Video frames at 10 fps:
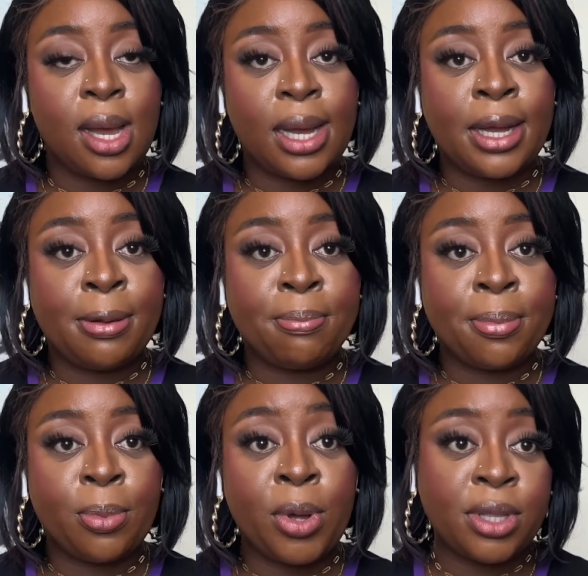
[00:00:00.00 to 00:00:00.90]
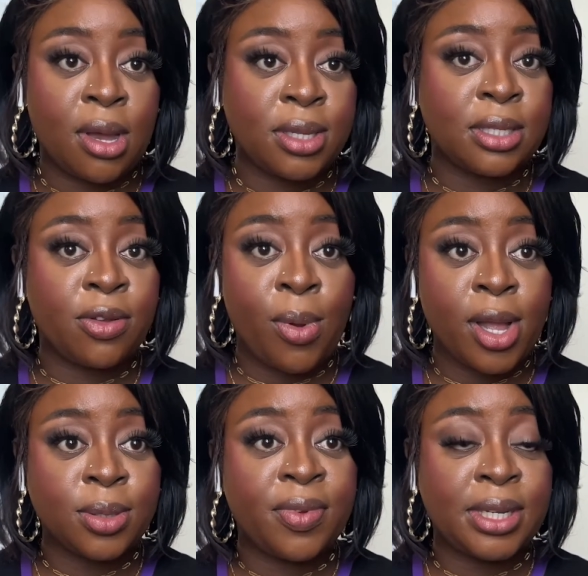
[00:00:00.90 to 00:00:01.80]
One of the artists I've
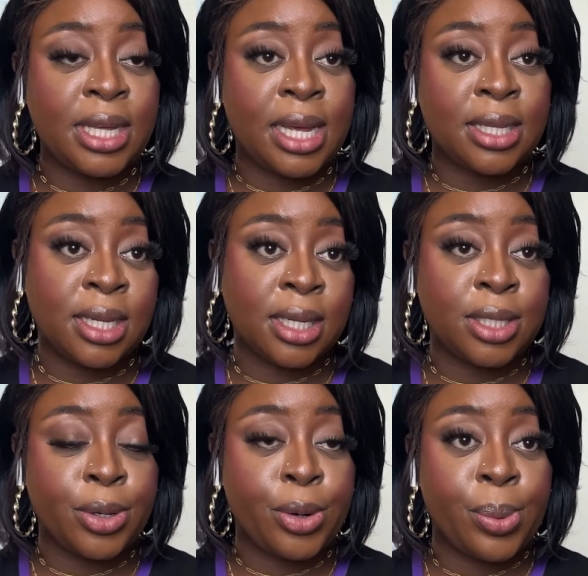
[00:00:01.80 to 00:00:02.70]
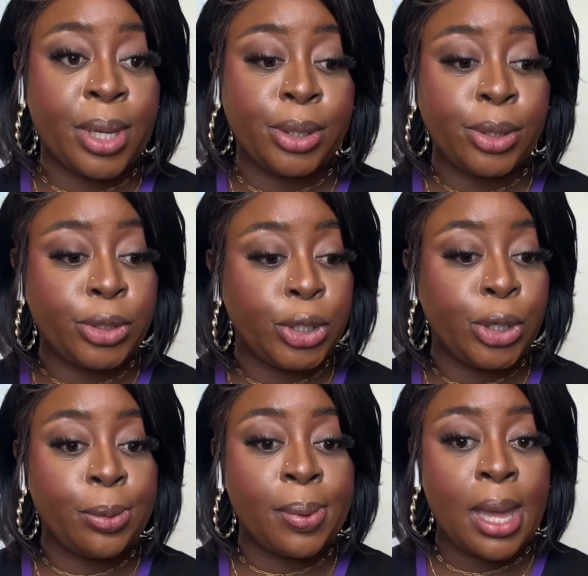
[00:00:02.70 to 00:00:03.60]
worked with actually had a sync deal with
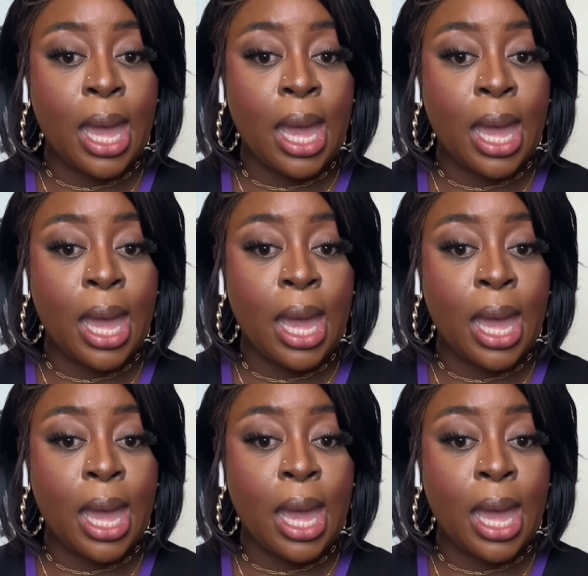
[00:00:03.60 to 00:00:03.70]
YouTube,